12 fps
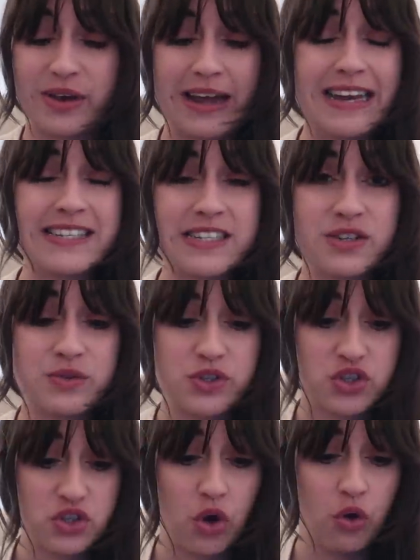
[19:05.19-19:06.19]
So I listened to
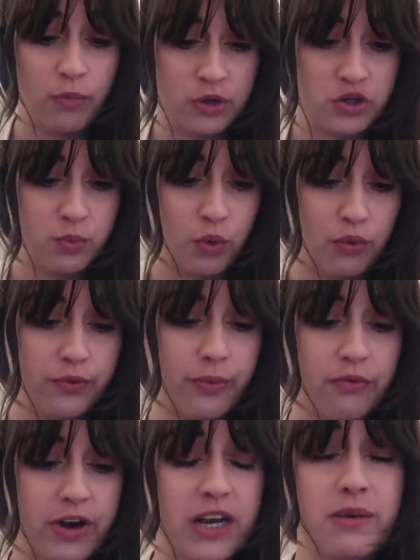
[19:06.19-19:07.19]
so much more
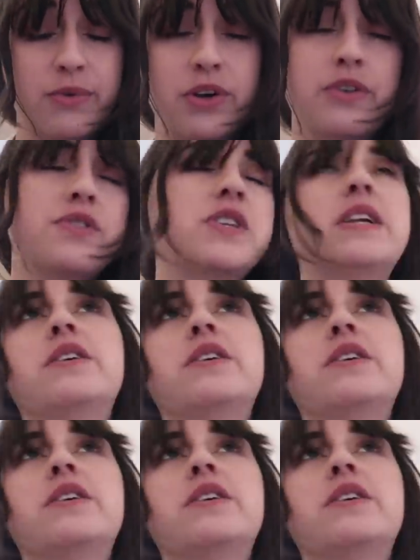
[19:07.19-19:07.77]
from the Radium Girls.